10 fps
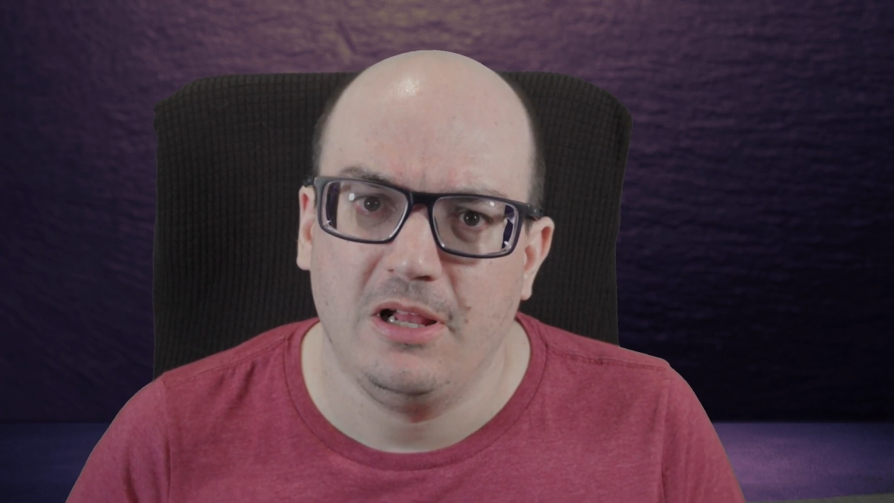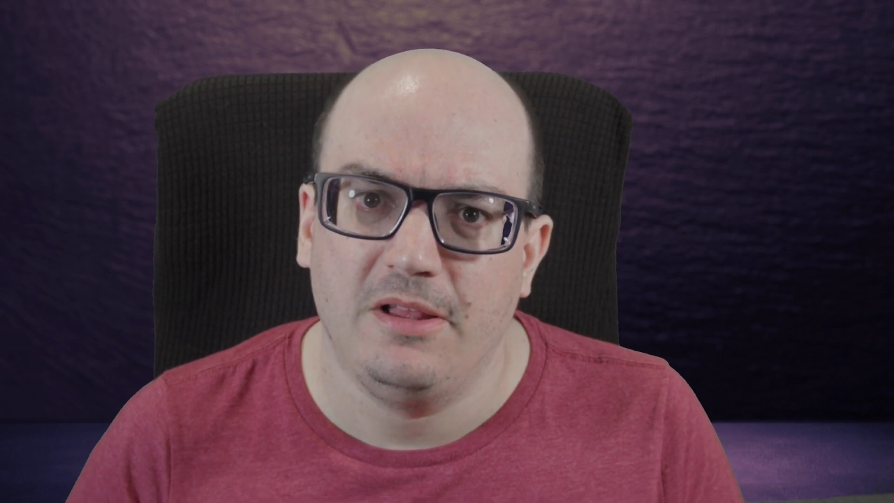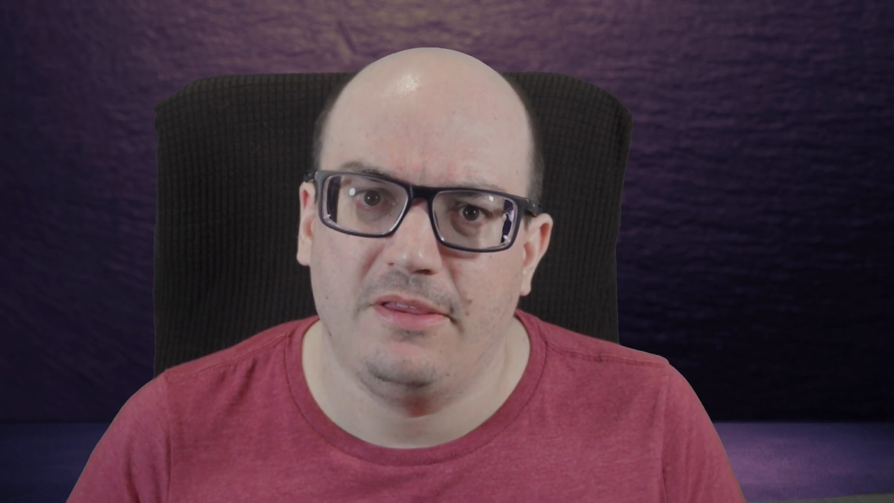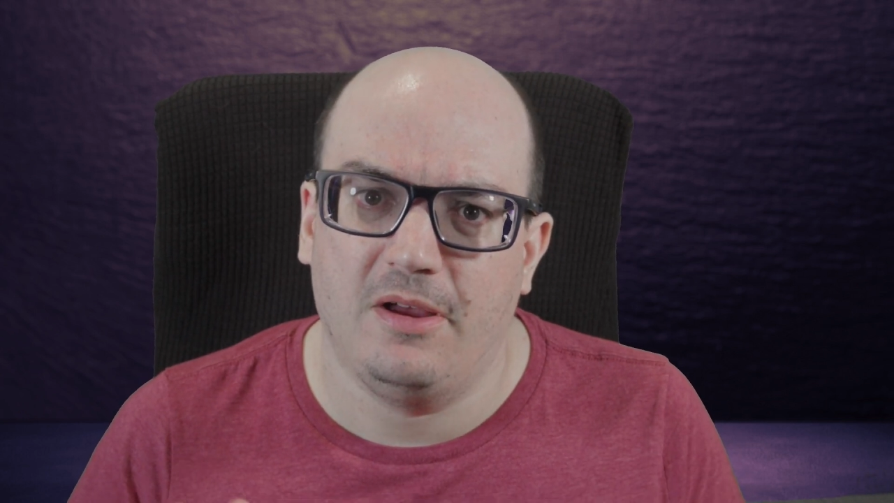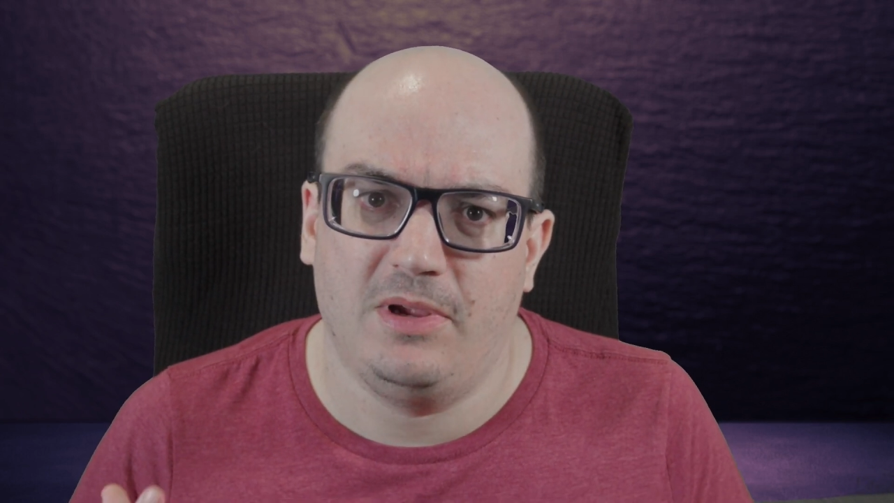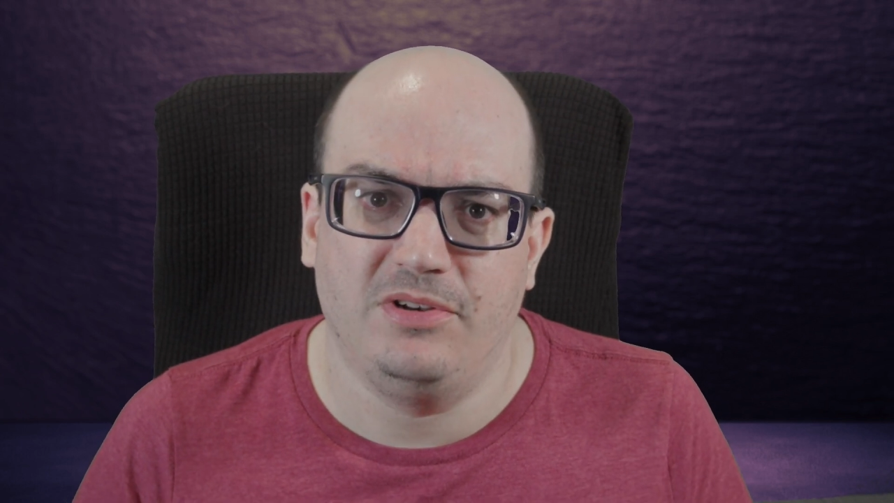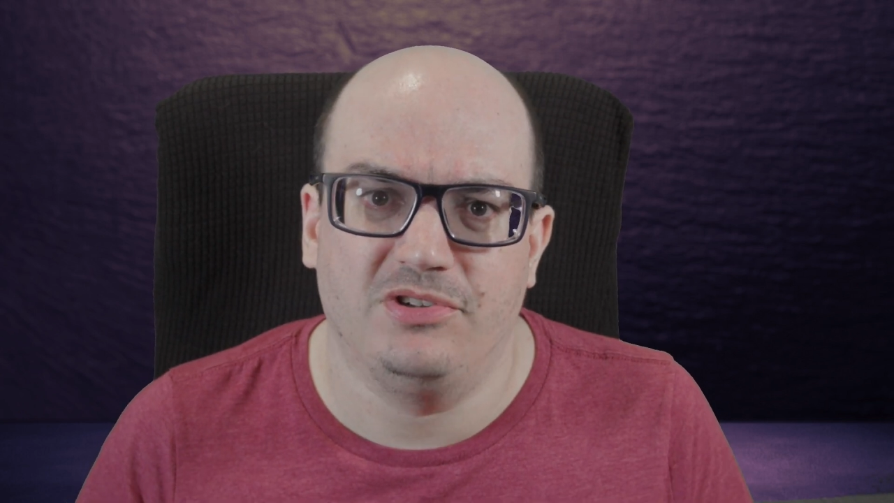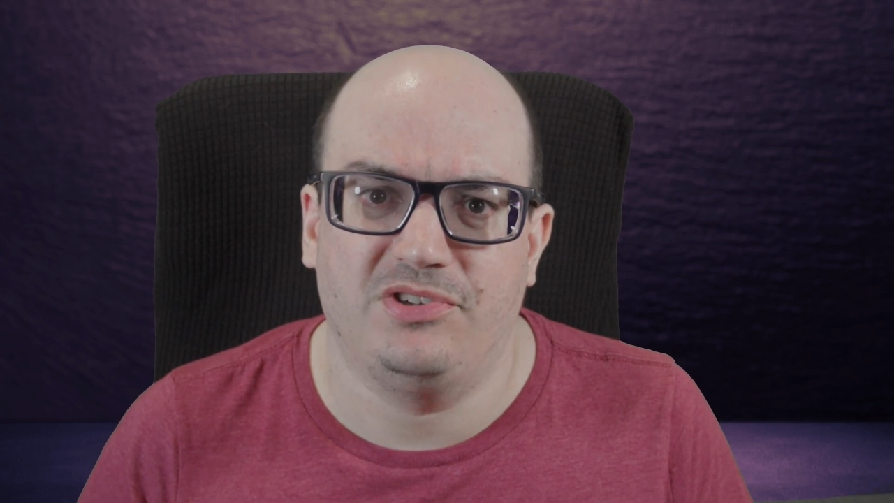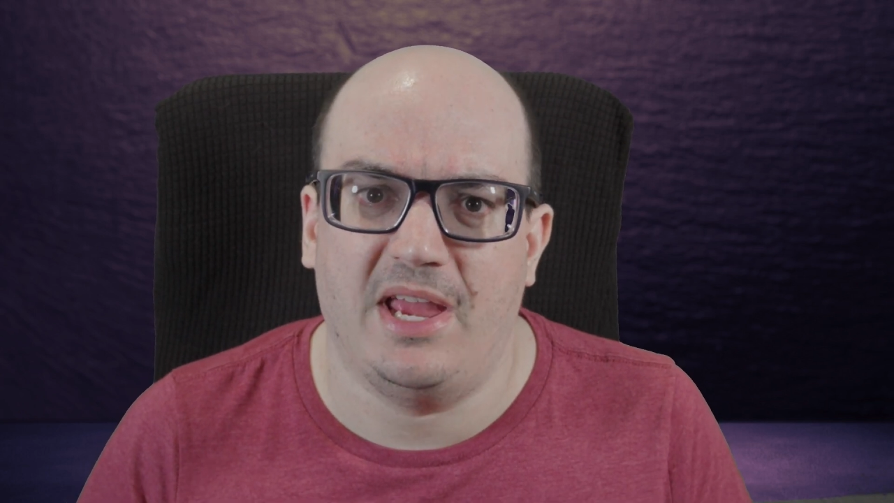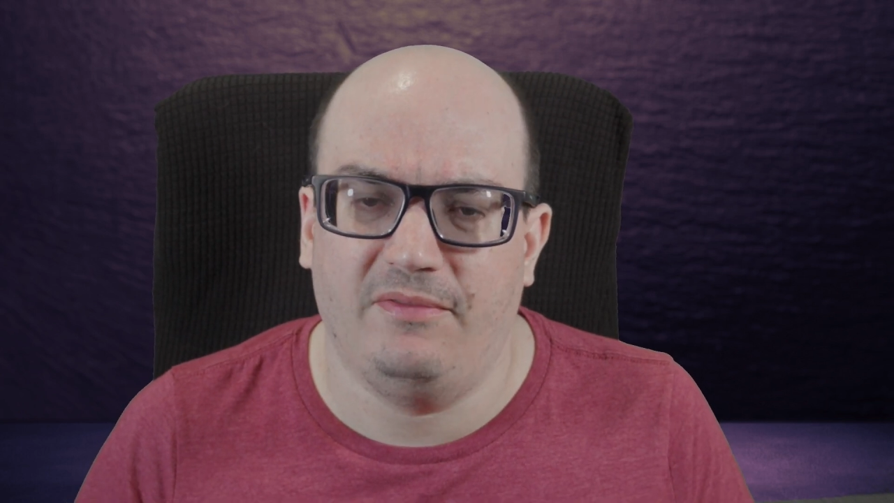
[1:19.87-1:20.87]
that we can
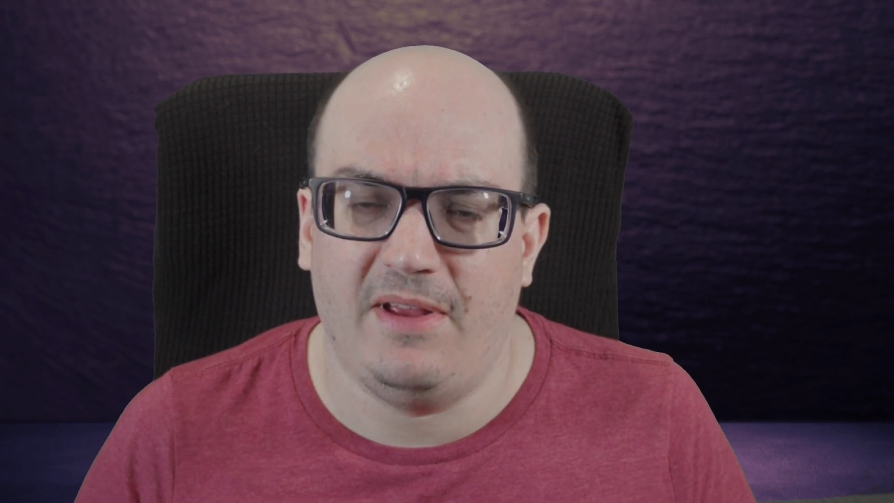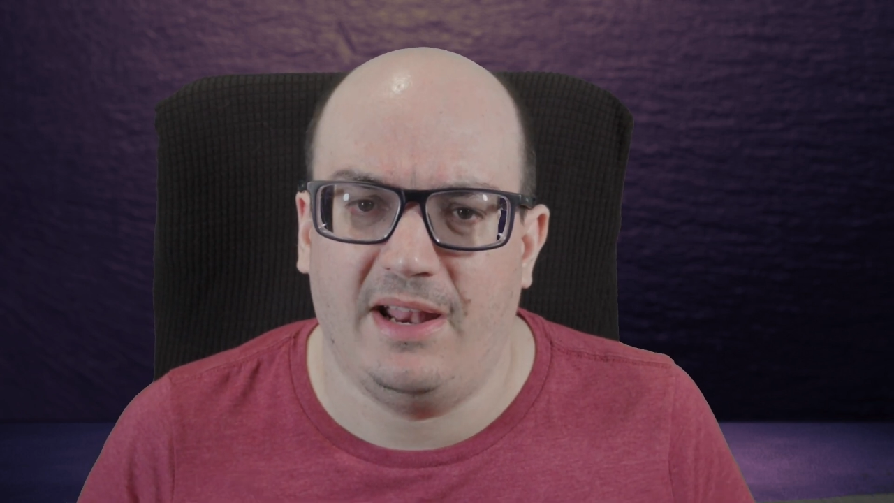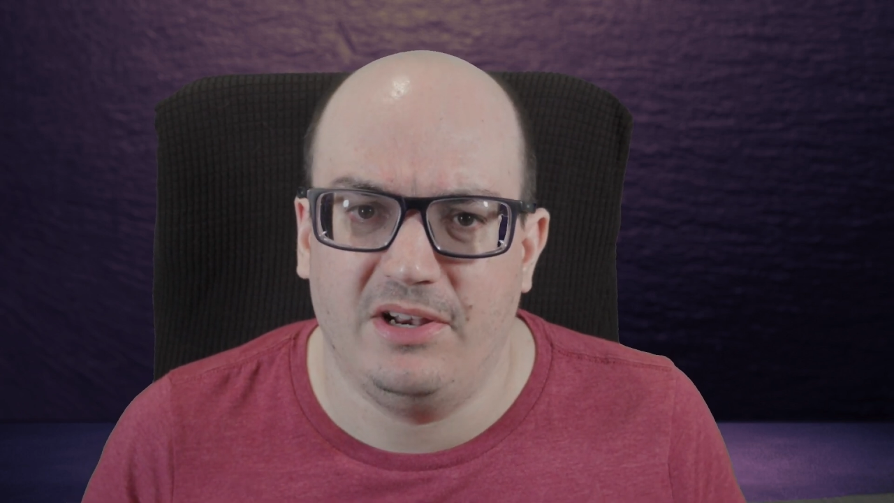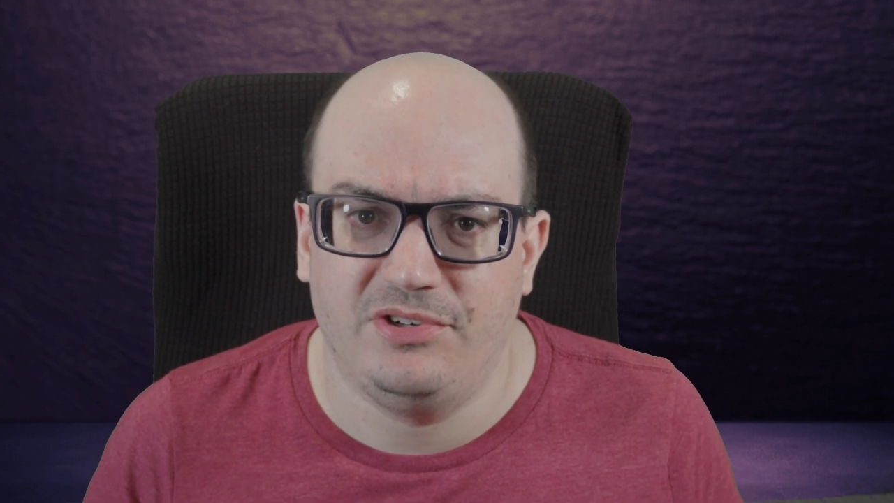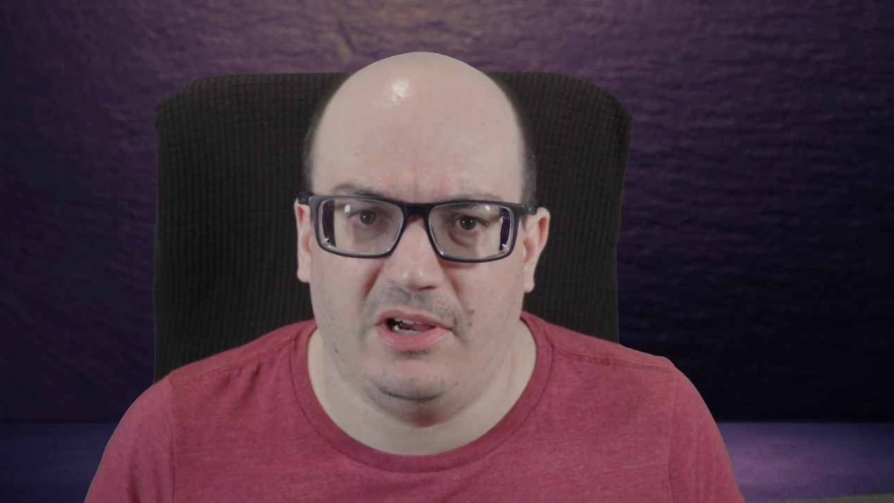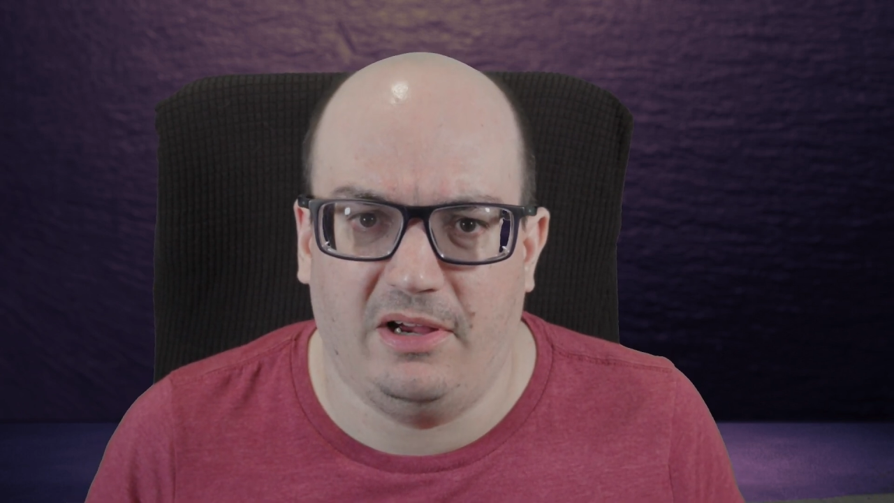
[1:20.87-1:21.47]
just take advantage uh,